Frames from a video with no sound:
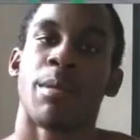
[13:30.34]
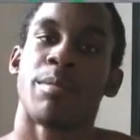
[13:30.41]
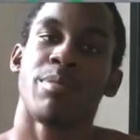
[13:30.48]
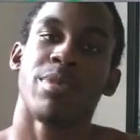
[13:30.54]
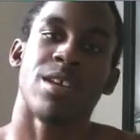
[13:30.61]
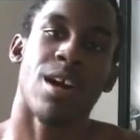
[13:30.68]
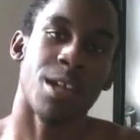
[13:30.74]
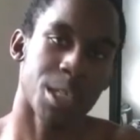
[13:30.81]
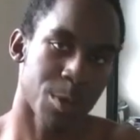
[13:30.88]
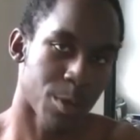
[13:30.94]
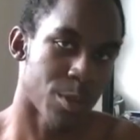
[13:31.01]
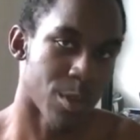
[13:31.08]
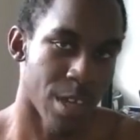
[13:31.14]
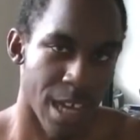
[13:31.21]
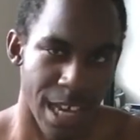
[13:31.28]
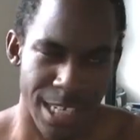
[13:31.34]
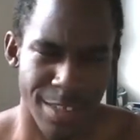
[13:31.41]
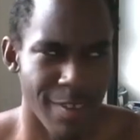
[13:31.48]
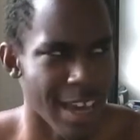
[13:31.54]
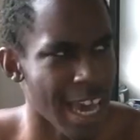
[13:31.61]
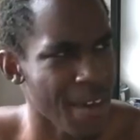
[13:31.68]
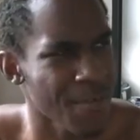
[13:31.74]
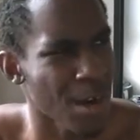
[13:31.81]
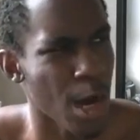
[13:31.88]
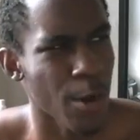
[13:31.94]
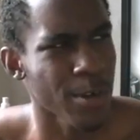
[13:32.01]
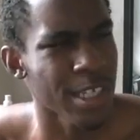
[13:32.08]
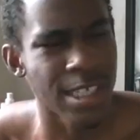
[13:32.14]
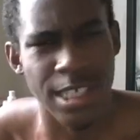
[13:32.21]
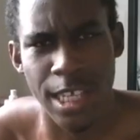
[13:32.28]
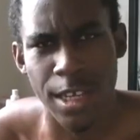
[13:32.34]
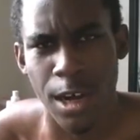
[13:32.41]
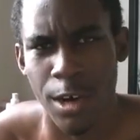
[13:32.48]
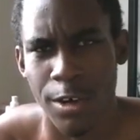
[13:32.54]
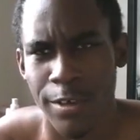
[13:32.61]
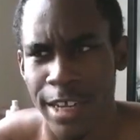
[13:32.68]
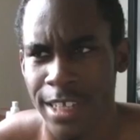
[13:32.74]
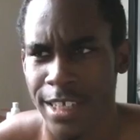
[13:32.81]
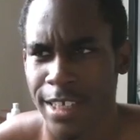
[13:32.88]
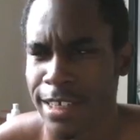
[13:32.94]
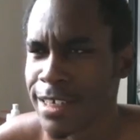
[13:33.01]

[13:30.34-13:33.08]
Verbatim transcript: I'm gonna be honest with you guys, if I haven't already said it already.